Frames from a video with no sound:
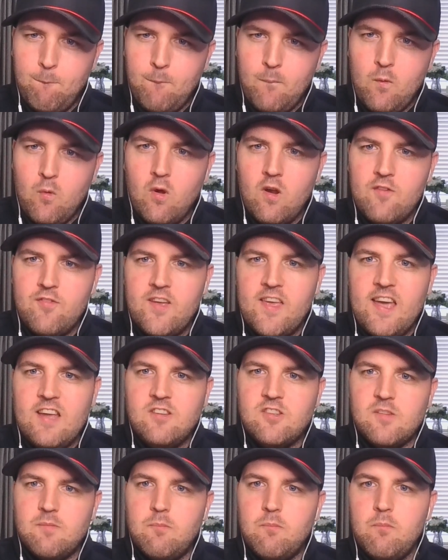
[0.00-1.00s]

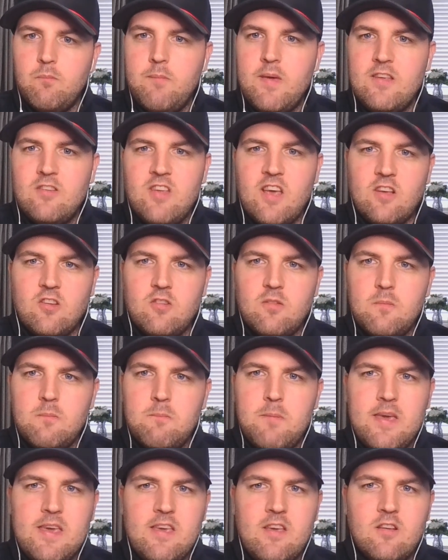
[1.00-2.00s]
Qualification, P6,
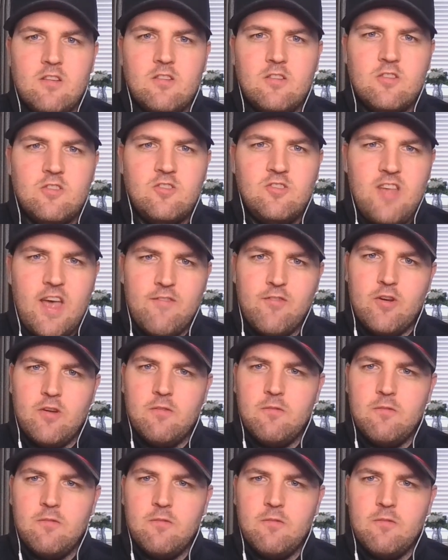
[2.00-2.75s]
P7.